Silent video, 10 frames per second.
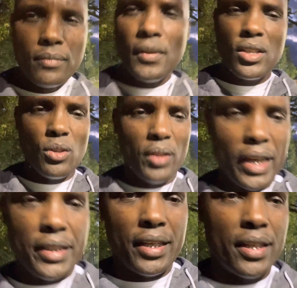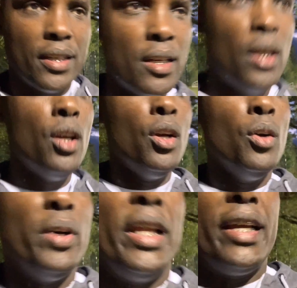so that
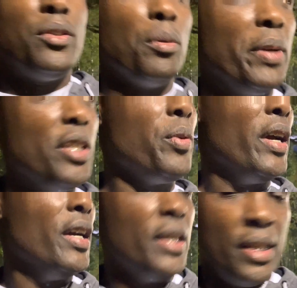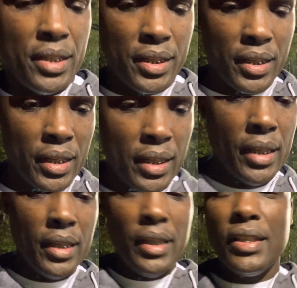when I get to a place where
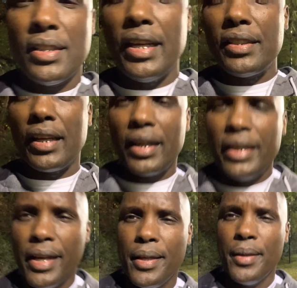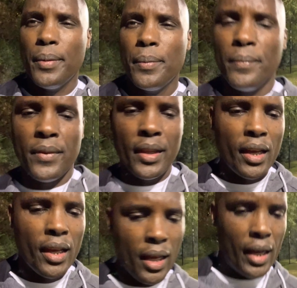it's nice and clear,
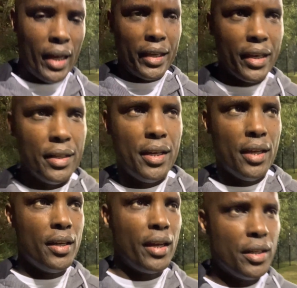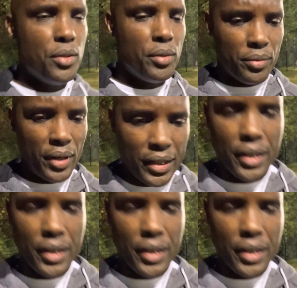I can do the run.